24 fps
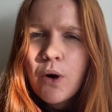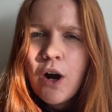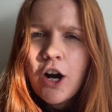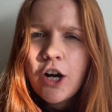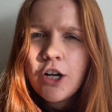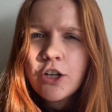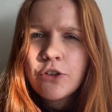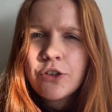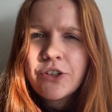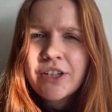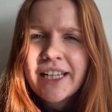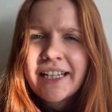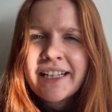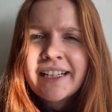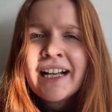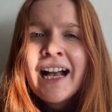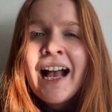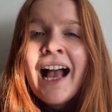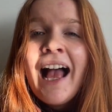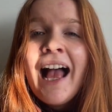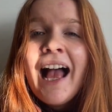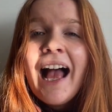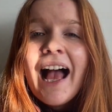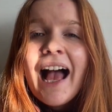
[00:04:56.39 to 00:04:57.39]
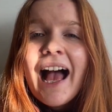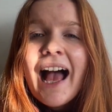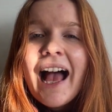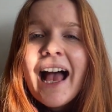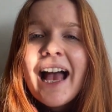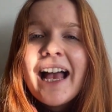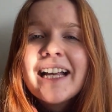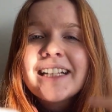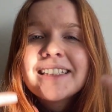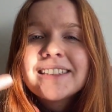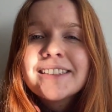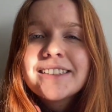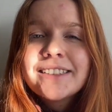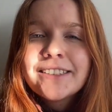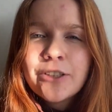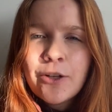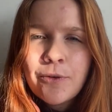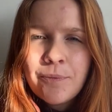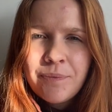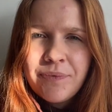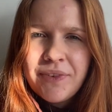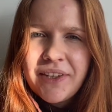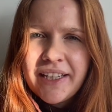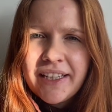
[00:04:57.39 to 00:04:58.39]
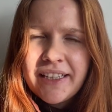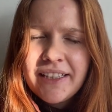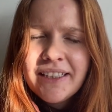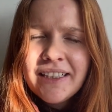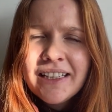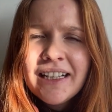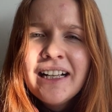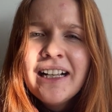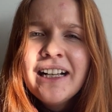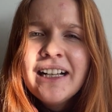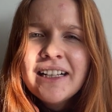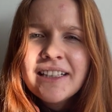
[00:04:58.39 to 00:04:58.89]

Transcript: are looking at something.